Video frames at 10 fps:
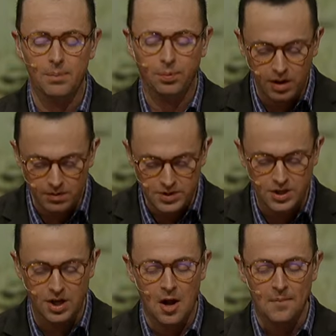
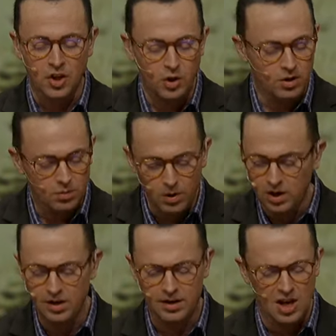approach your
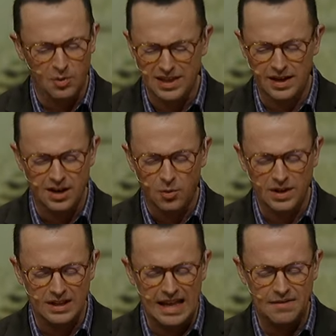word with a,
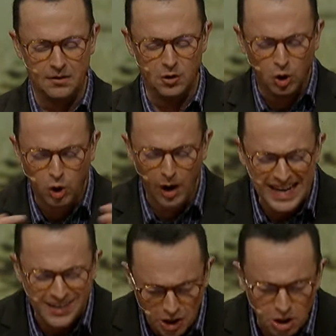with a level of
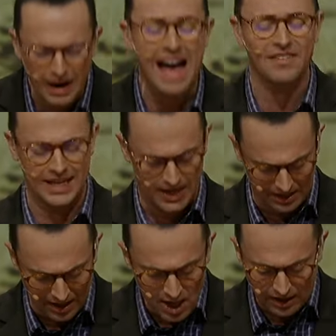great
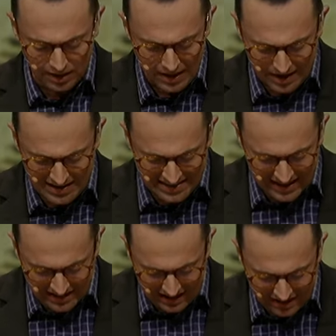gravity in,
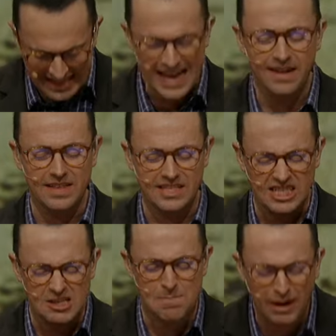in, in light of the
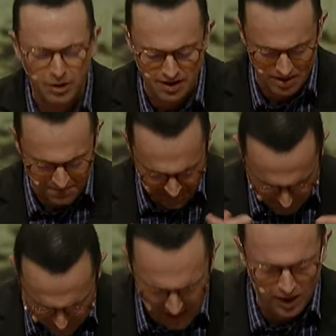spirit of the
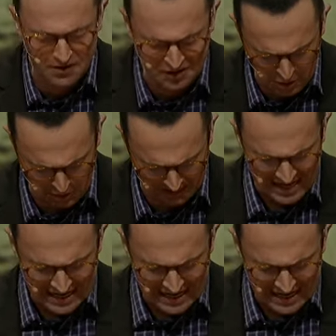fear of the Lord